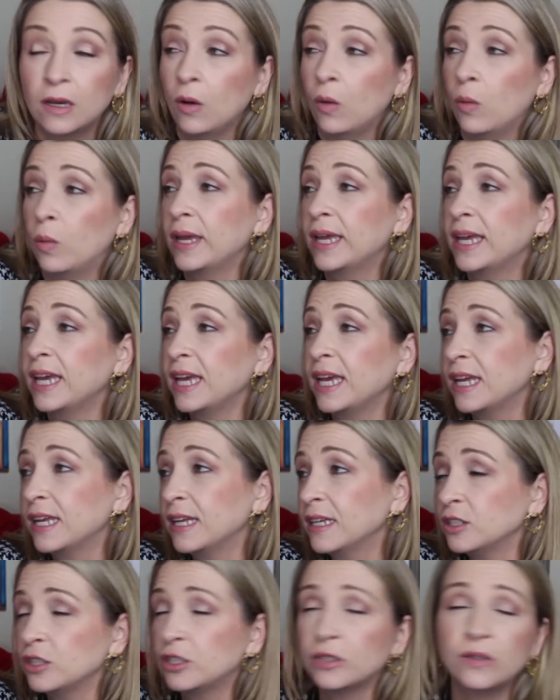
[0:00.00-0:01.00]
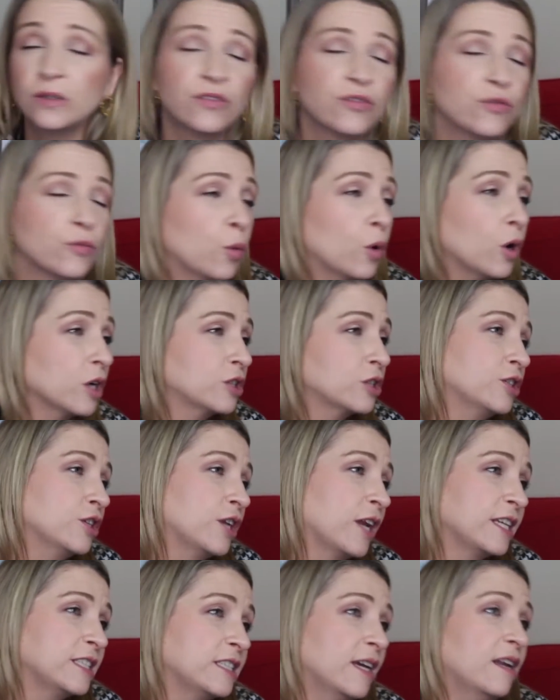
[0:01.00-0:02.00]
We can get into if work should
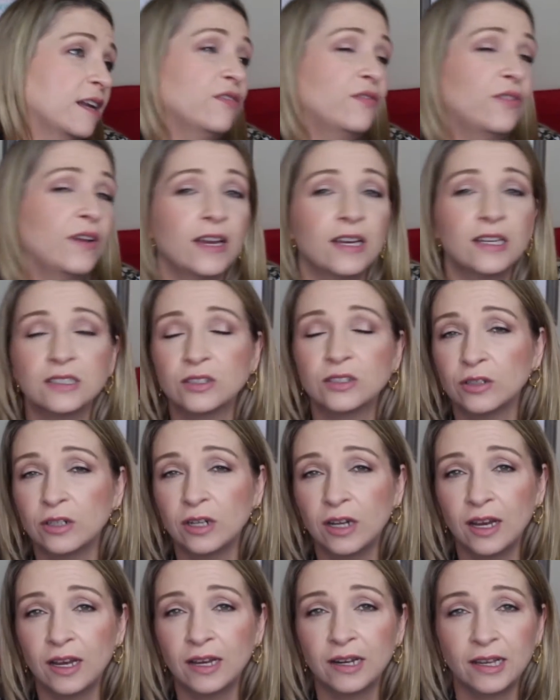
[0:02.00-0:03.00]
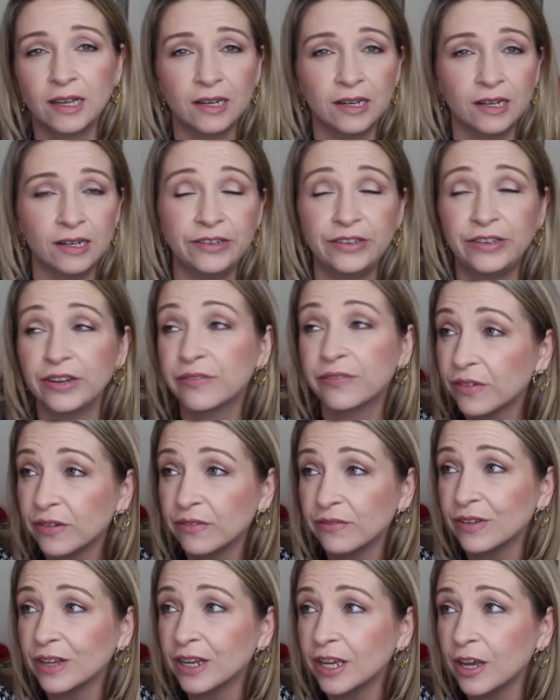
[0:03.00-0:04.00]
identify us or not in a
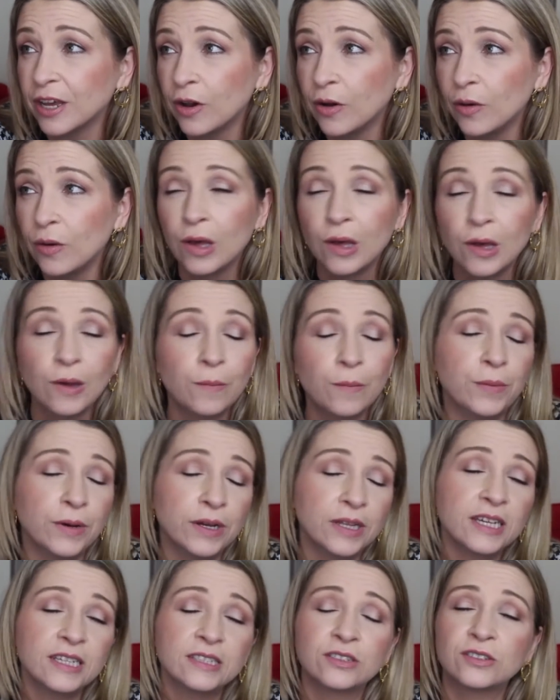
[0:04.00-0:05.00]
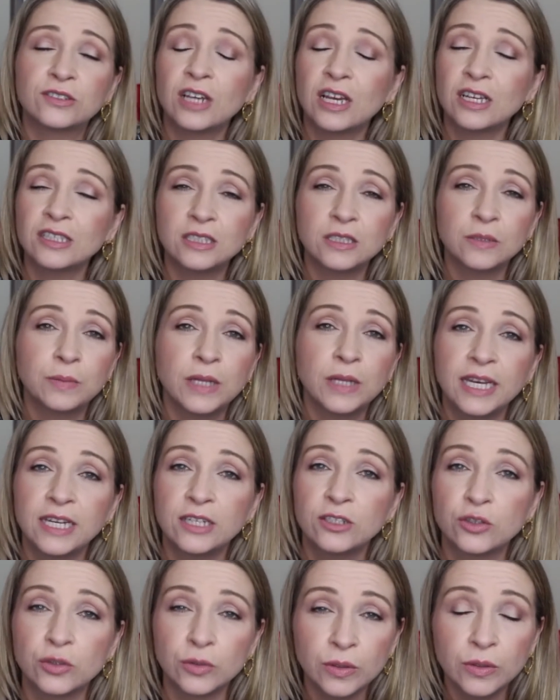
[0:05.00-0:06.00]
different video, but it's just the
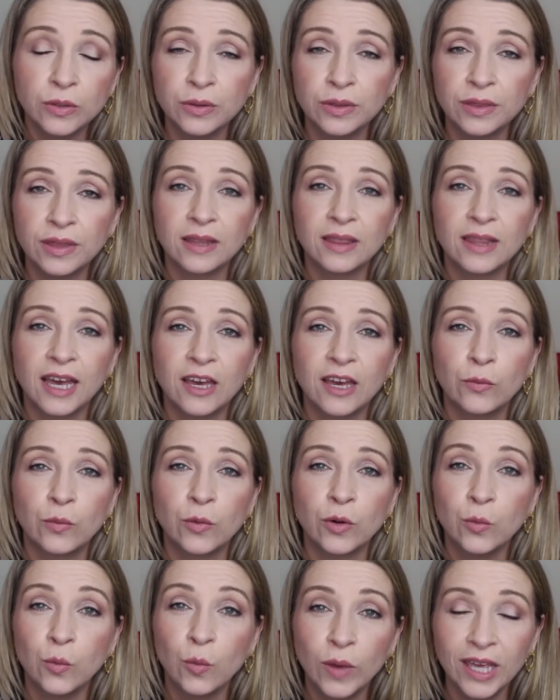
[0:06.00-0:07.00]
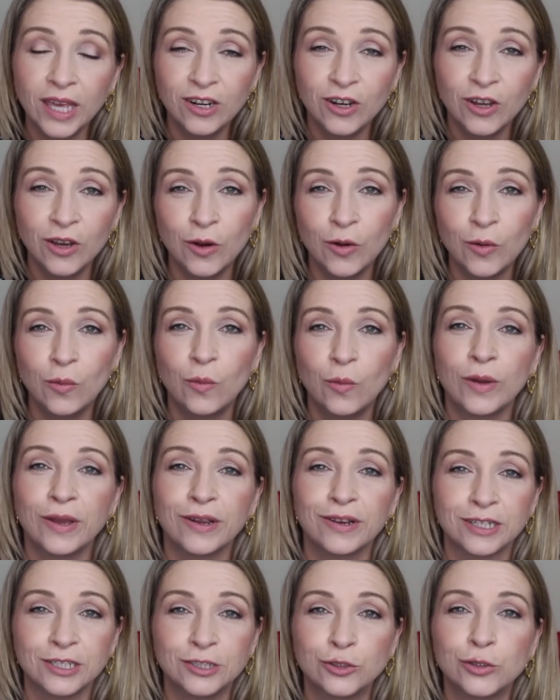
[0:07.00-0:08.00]
plain truth that when we know we
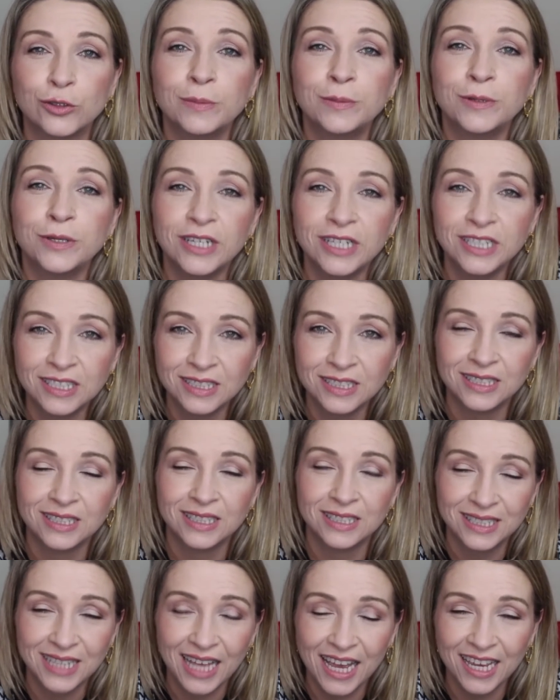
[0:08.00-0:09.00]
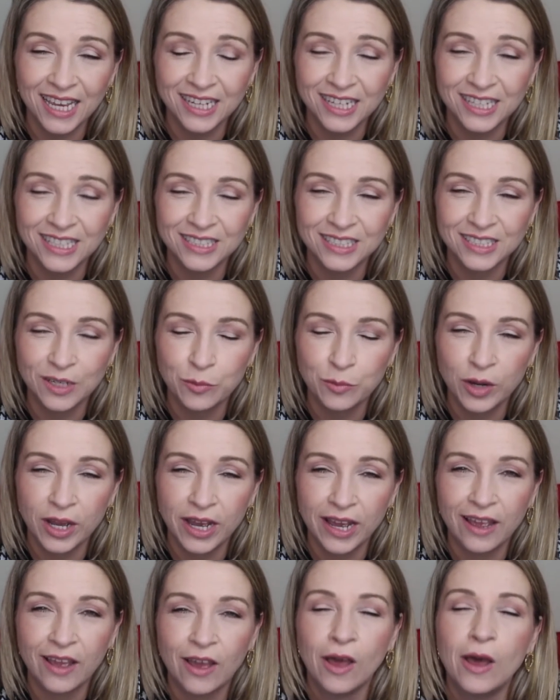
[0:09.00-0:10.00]
are contributing to society in some
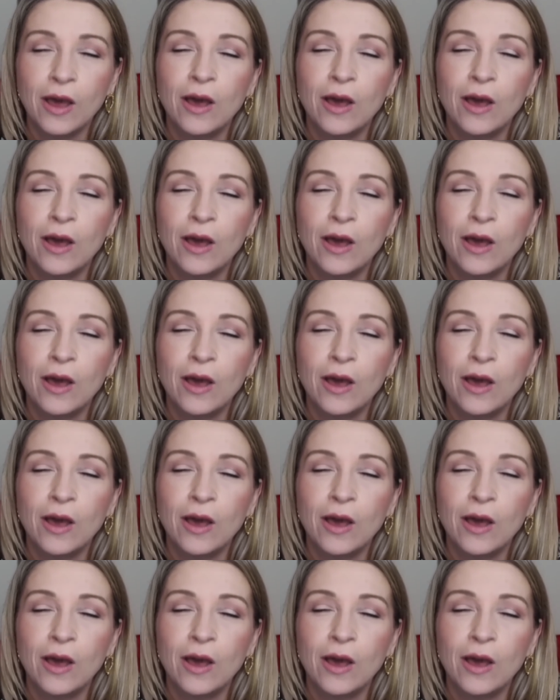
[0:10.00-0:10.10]
way,